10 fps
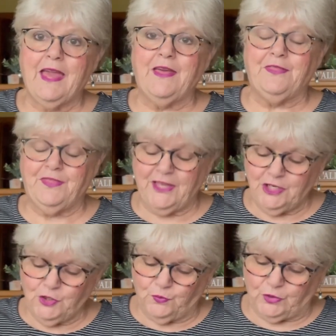And then
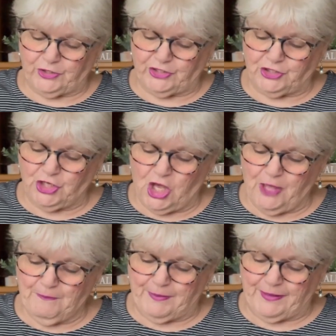you want to
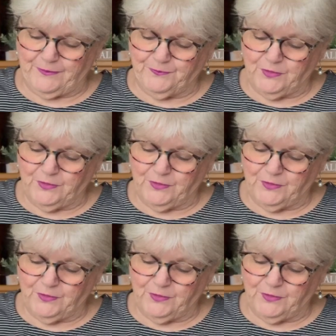top it